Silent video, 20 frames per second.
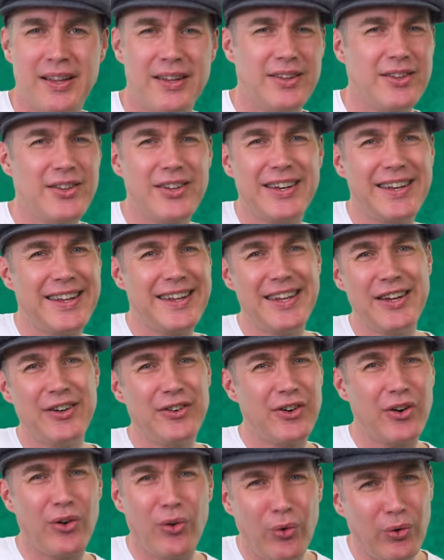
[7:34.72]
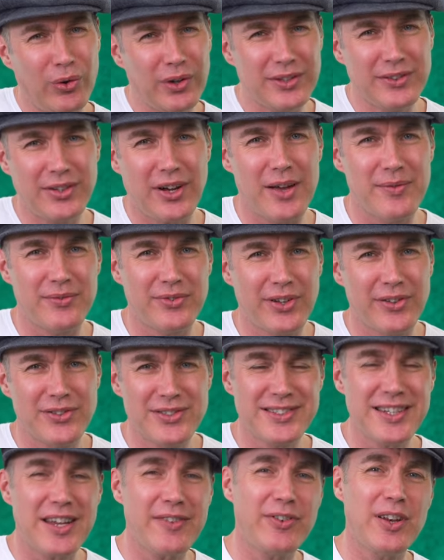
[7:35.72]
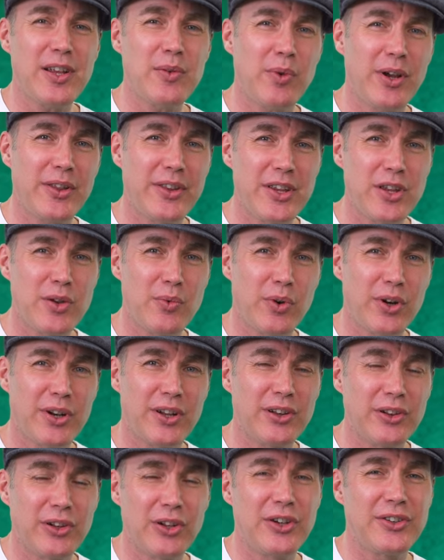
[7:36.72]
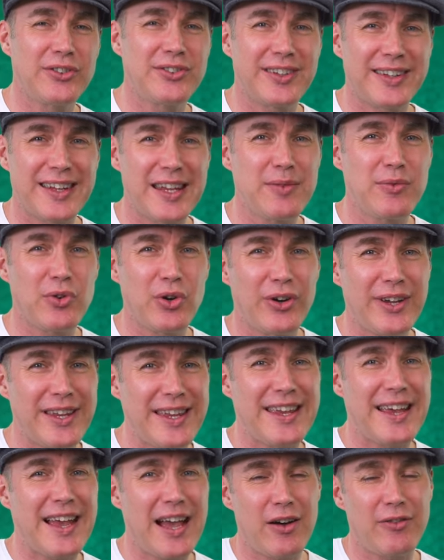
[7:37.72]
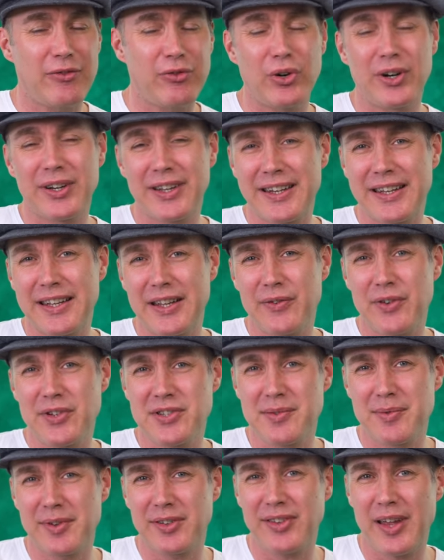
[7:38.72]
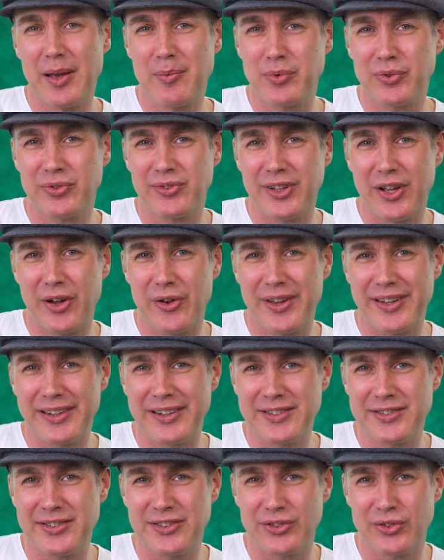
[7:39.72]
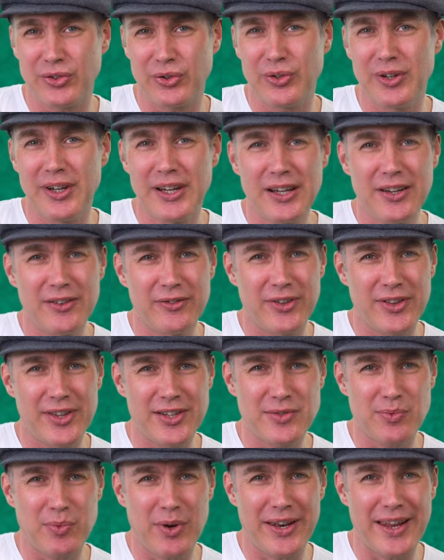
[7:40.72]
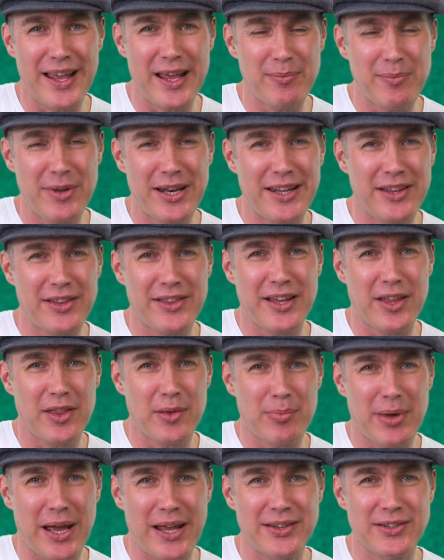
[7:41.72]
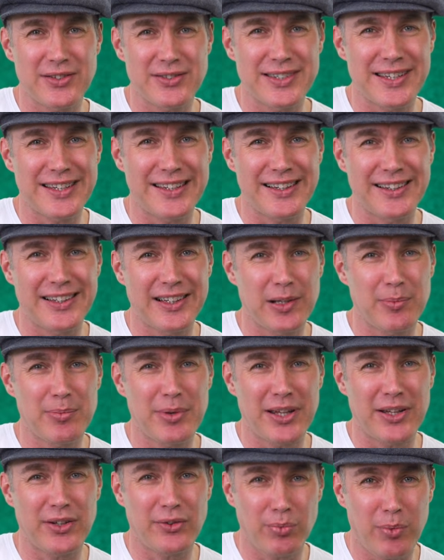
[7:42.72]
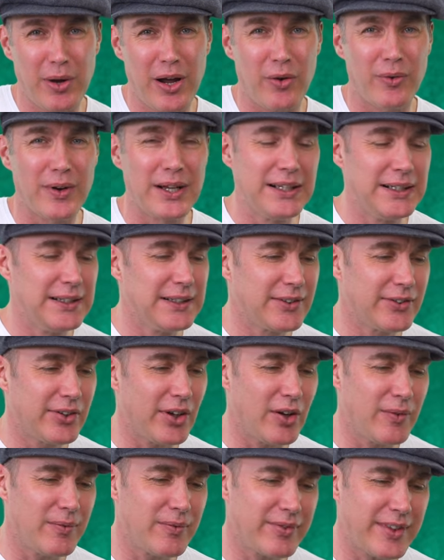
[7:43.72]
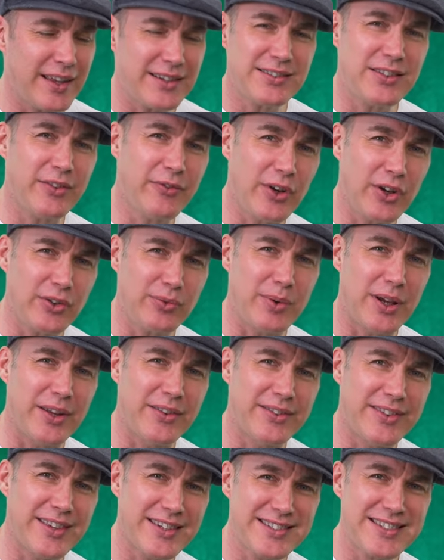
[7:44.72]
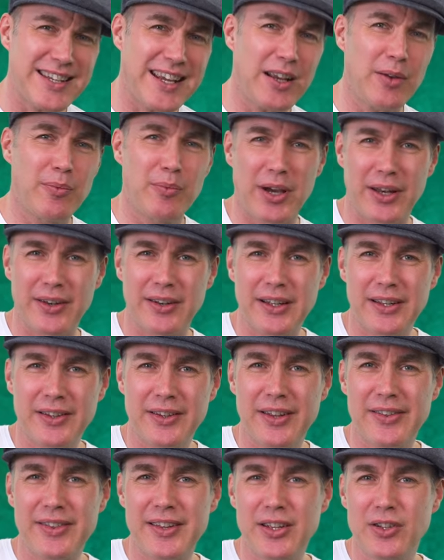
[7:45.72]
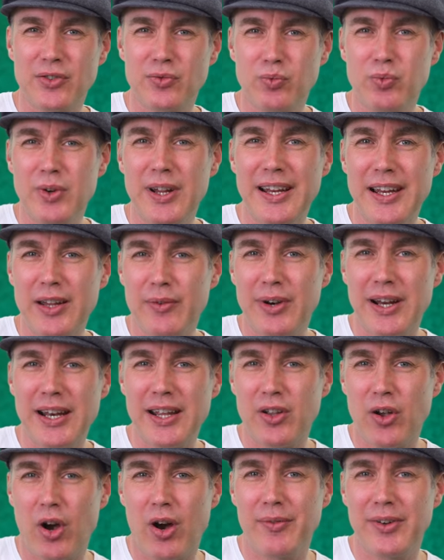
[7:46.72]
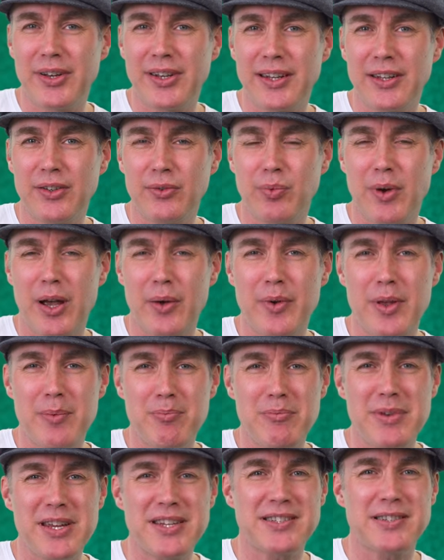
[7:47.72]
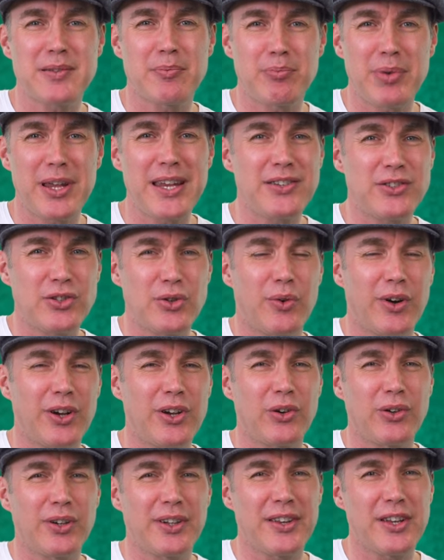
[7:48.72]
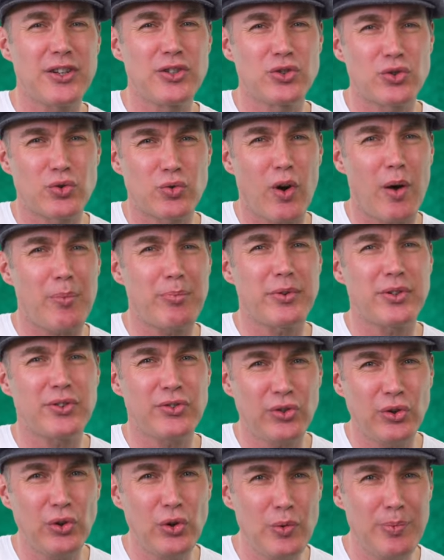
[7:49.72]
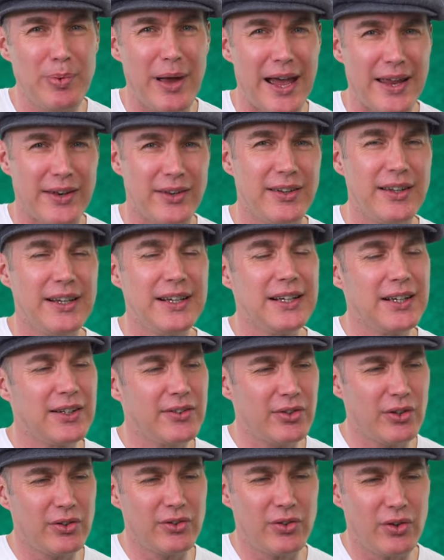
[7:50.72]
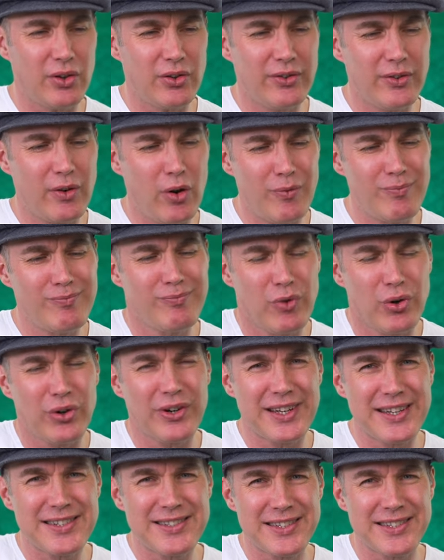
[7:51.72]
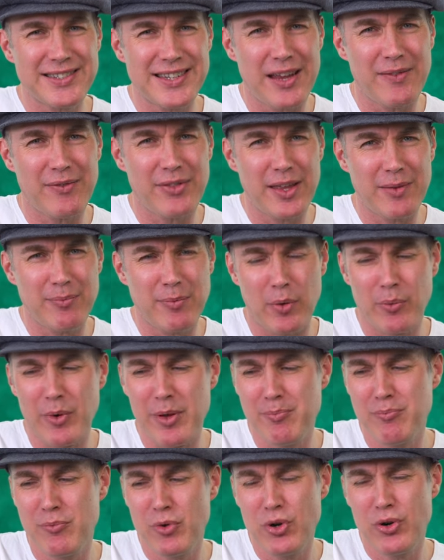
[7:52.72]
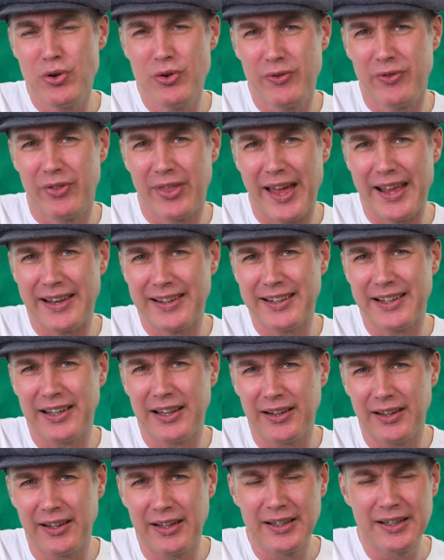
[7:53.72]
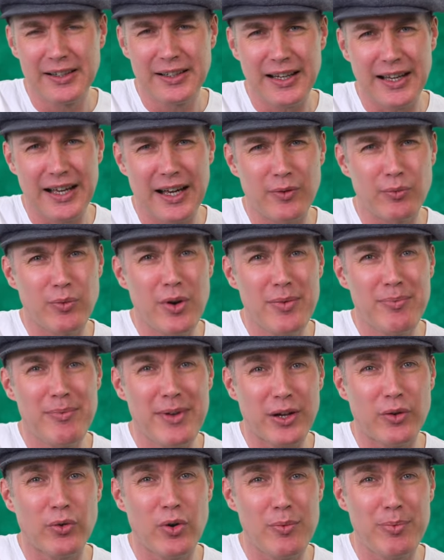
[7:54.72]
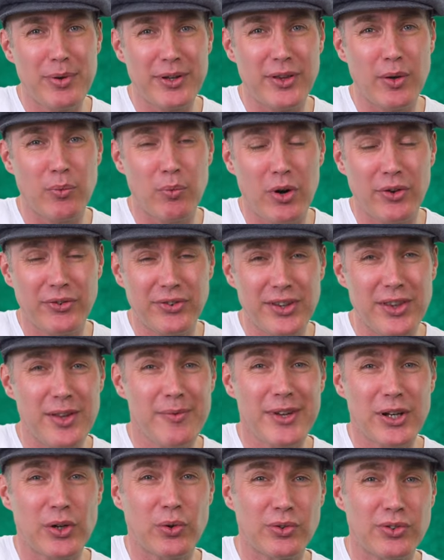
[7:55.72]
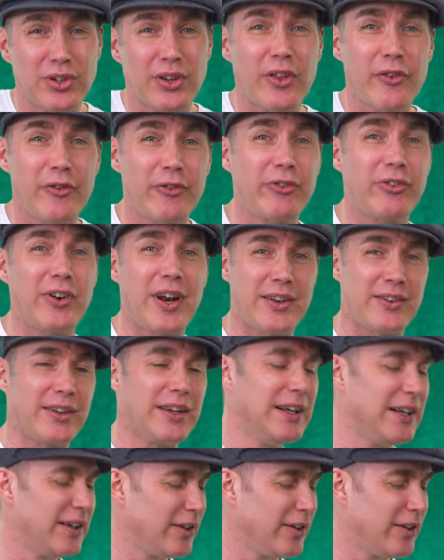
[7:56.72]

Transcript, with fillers: You're going to hear it all the time. So it's definitely one that you want to learn to keep your ear out for. I'm going to give you some examples to go and listen to for this one and many of the other patterns in a little bit as well. So that's the first one. The second one that I think is really, really common is where we miss beat two. I call it the drop two pattern. So it's more or less the same thing, but we move that little uh, rhythmic grouping that was in the middle to the front.